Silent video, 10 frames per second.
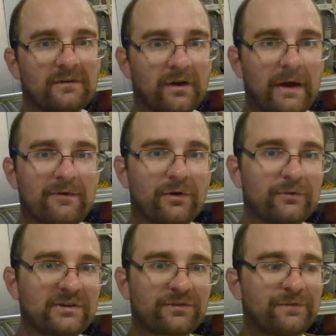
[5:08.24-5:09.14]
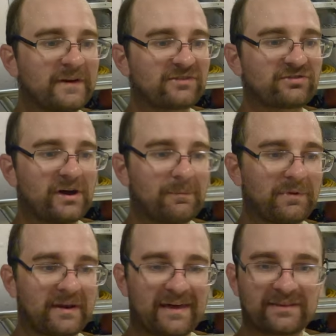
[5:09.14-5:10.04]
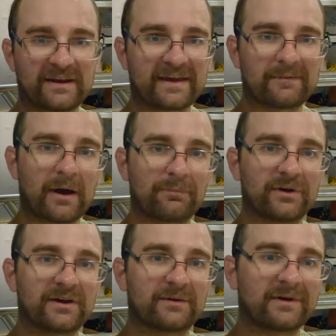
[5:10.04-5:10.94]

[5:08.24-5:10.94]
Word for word: All right, well, we just finished up and I think they came out pretty good